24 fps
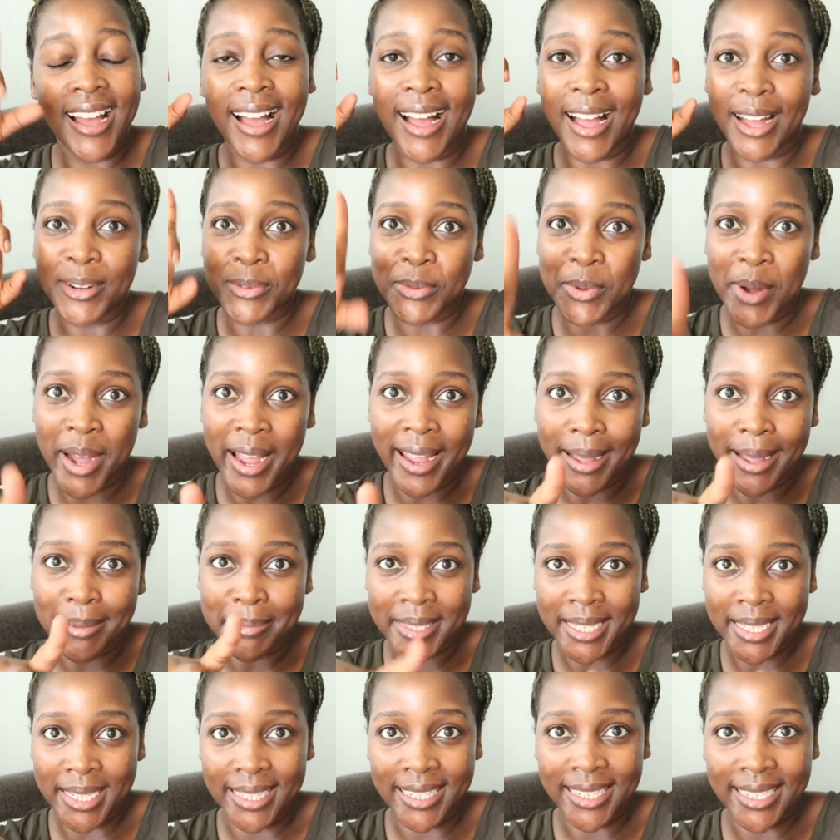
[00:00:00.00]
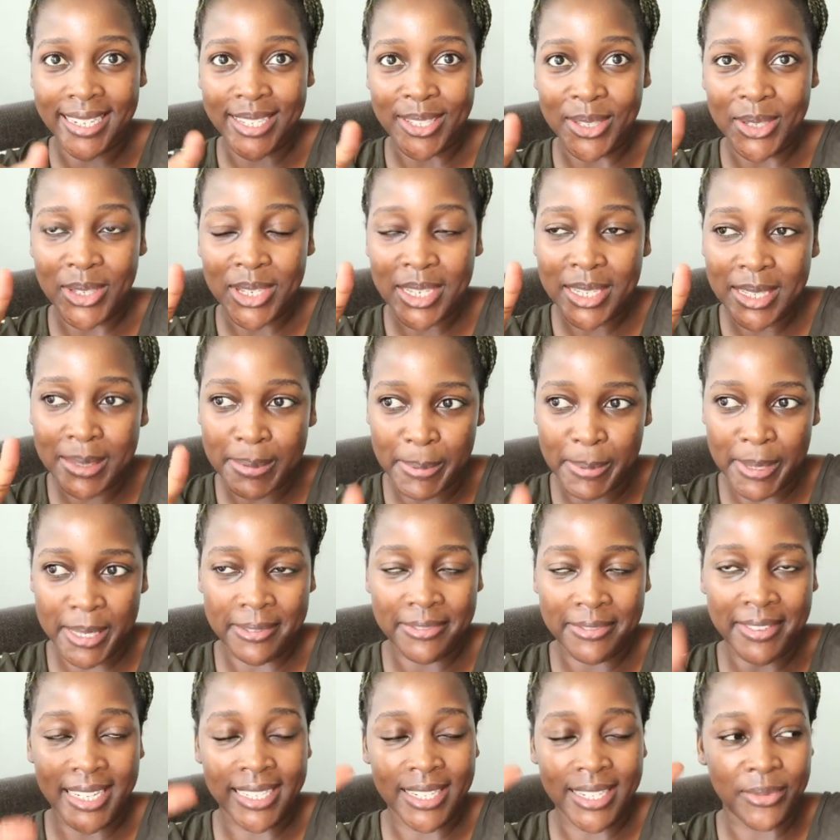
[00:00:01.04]
And why I'm starting it
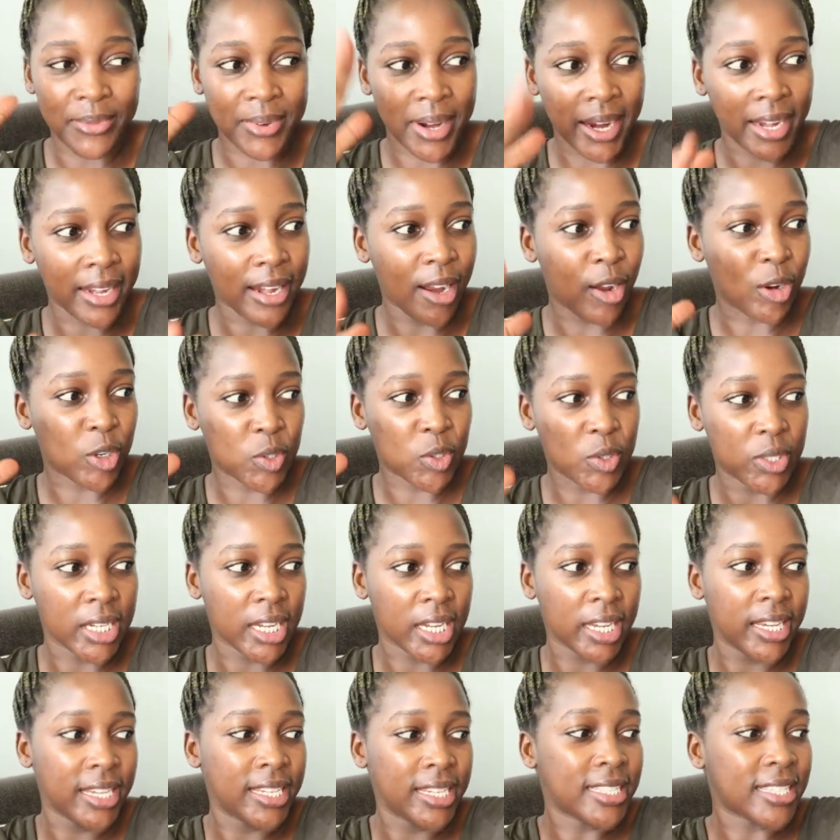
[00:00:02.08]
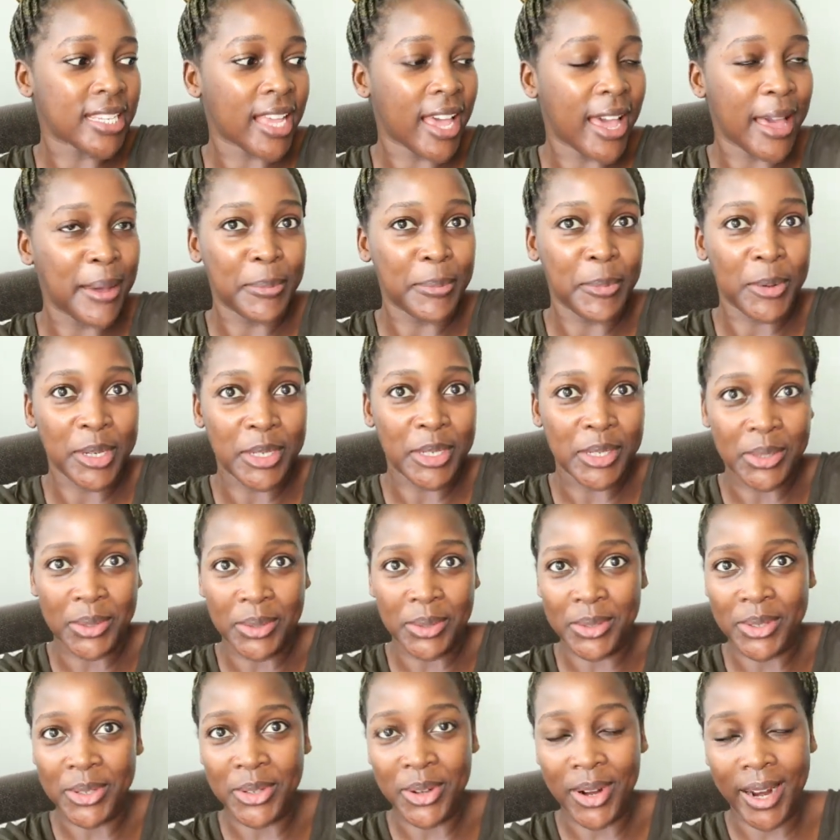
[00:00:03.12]
specifically right now today is I am going
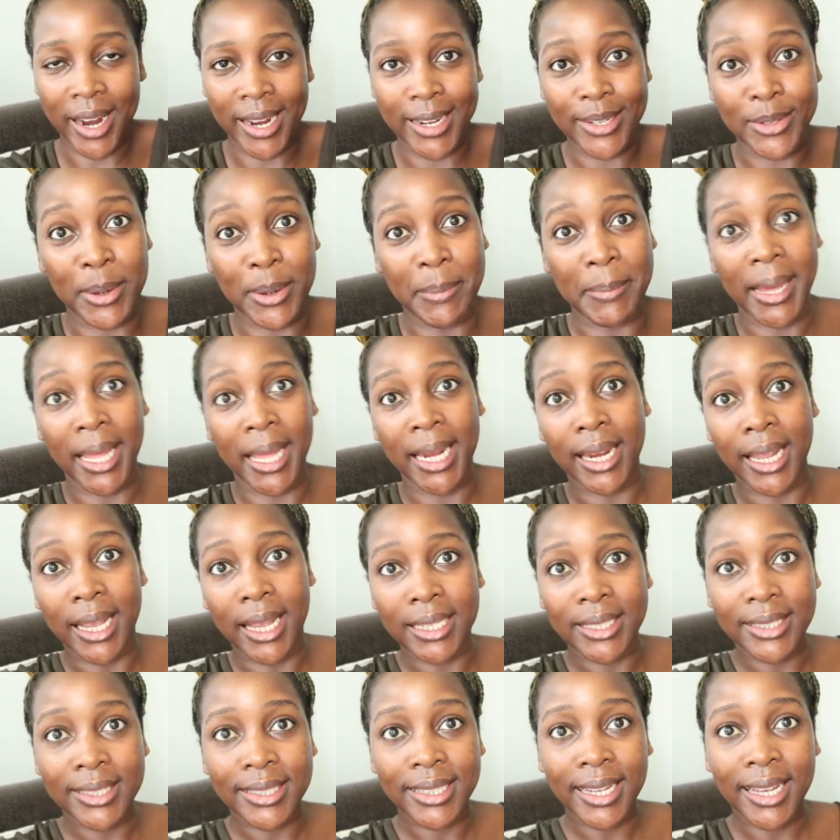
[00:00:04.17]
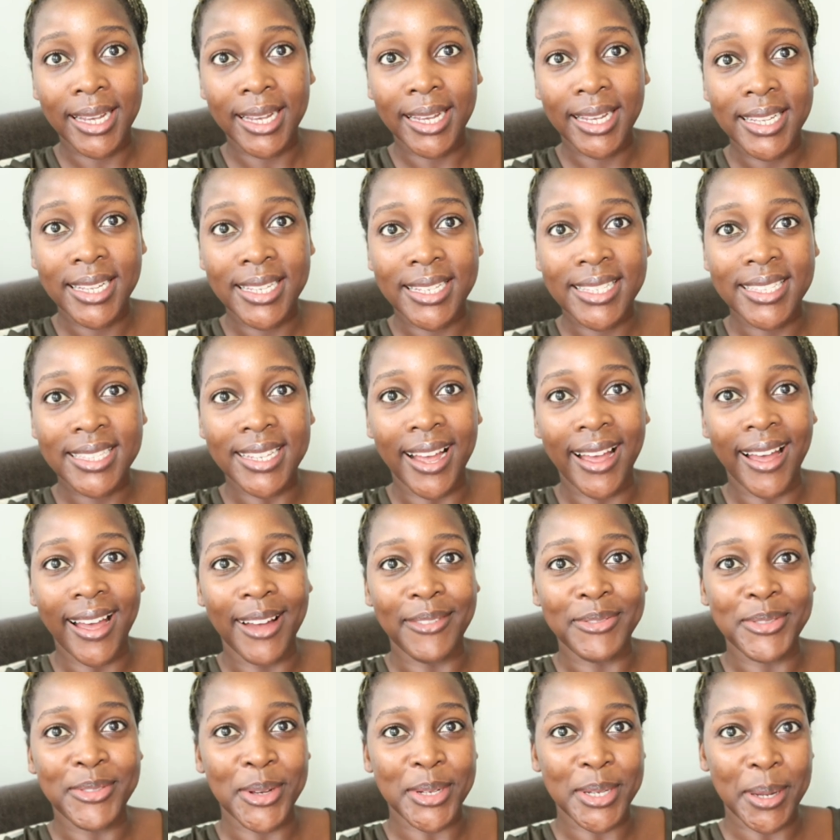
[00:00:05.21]
to try doing my lashes. I
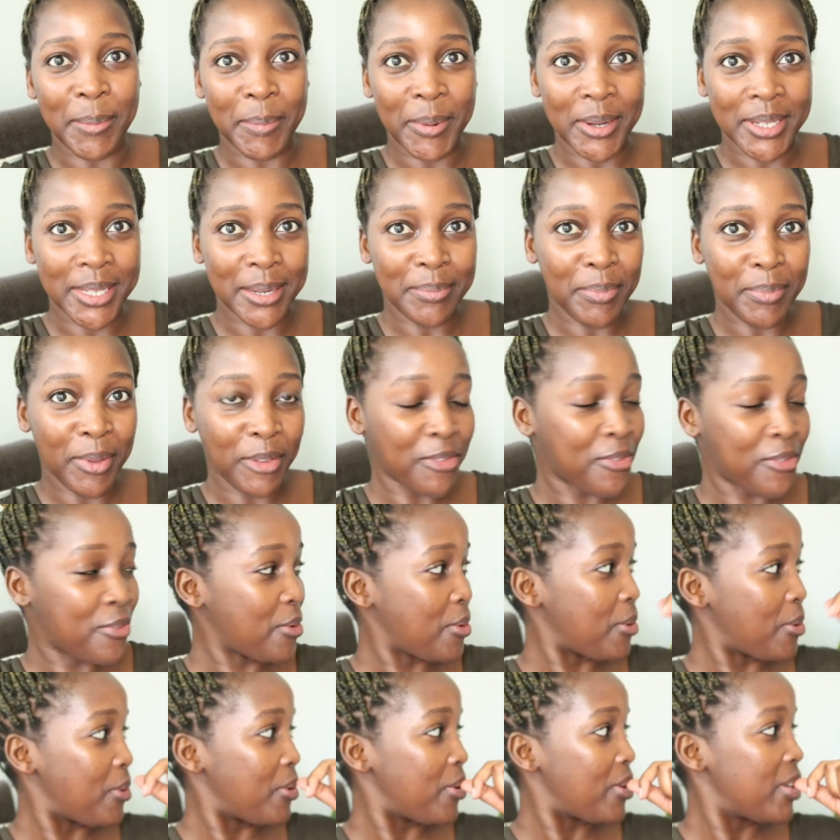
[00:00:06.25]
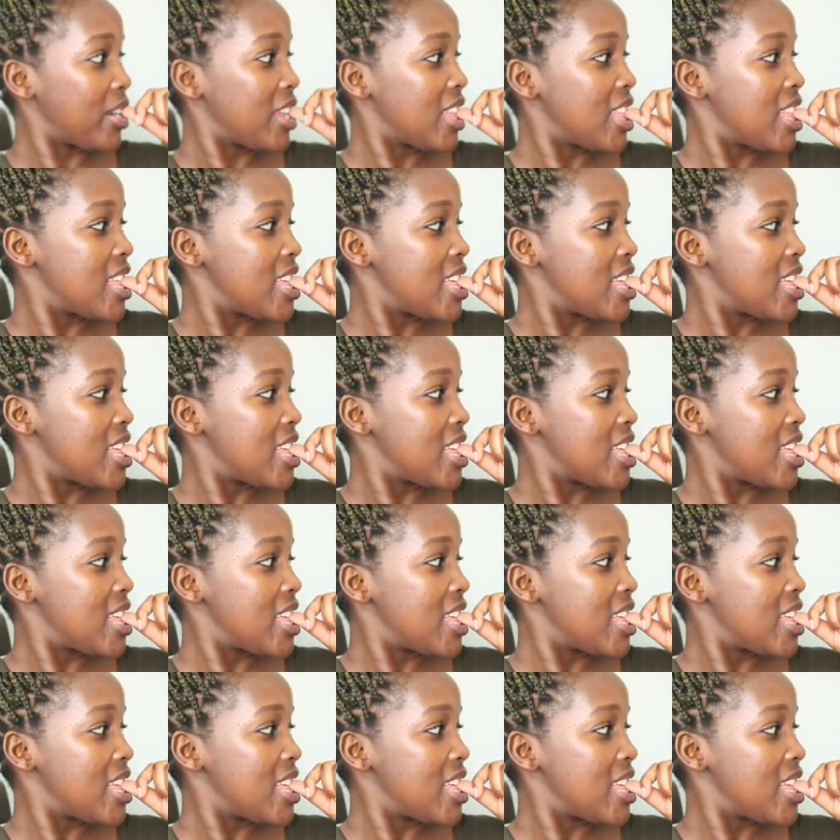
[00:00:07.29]
have talked about it before.